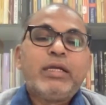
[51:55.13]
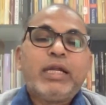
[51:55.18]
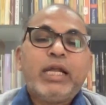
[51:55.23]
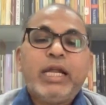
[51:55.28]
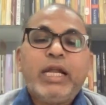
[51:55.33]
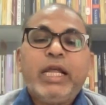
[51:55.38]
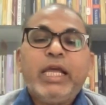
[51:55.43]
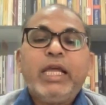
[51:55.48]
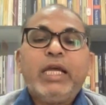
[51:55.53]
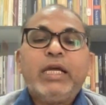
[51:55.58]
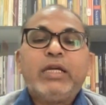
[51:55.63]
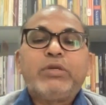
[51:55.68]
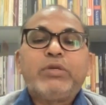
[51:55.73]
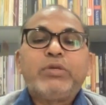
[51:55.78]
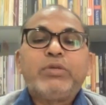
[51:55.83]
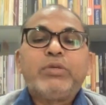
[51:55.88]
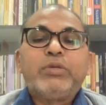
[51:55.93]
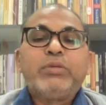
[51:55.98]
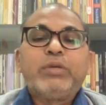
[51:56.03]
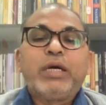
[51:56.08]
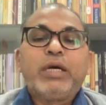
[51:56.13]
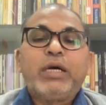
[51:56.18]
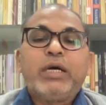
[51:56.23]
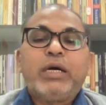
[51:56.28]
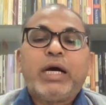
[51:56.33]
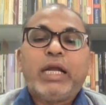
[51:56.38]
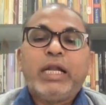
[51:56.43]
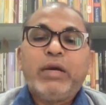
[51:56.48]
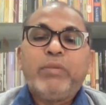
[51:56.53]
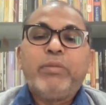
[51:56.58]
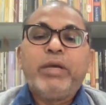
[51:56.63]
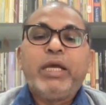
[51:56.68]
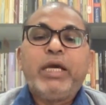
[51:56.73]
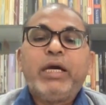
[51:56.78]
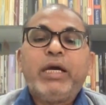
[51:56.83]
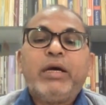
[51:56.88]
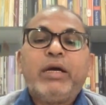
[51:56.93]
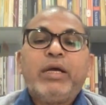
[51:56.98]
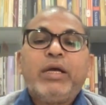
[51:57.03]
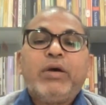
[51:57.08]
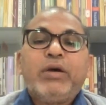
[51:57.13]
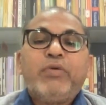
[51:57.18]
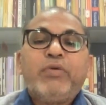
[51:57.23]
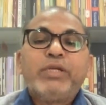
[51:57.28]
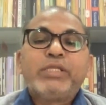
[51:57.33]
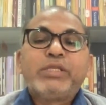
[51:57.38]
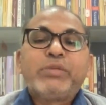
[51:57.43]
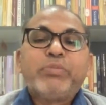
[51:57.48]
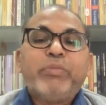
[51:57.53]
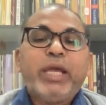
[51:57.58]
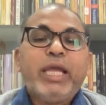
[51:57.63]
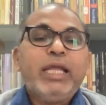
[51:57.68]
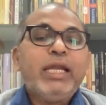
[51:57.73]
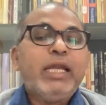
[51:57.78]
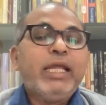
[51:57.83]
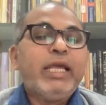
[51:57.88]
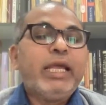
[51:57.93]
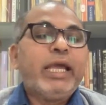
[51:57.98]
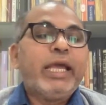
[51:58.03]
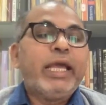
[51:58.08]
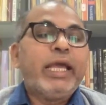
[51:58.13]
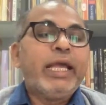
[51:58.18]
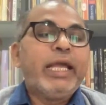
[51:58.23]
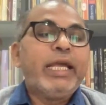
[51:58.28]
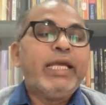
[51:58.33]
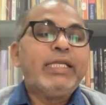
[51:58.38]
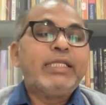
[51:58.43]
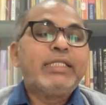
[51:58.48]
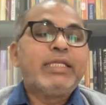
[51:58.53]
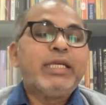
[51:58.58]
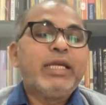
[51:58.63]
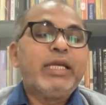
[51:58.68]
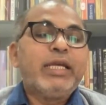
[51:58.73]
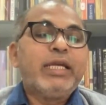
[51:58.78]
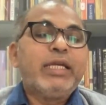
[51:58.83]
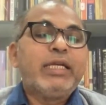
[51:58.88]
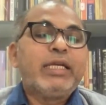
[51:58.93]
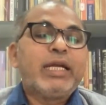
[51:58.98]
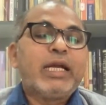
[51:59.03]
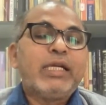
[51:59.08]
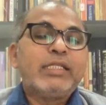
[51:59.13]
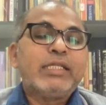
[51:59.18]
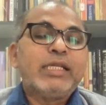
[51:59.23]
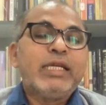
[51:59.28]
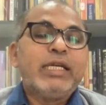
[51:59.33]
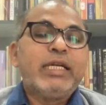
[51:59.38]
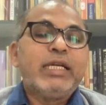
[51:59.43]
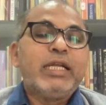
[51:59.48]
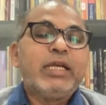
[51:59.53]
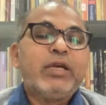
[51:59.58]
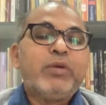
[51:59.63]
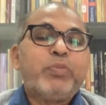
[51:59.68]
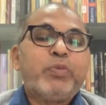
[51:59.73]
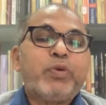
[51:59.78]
Nannaya to Annamaya, was mainly engaged in translating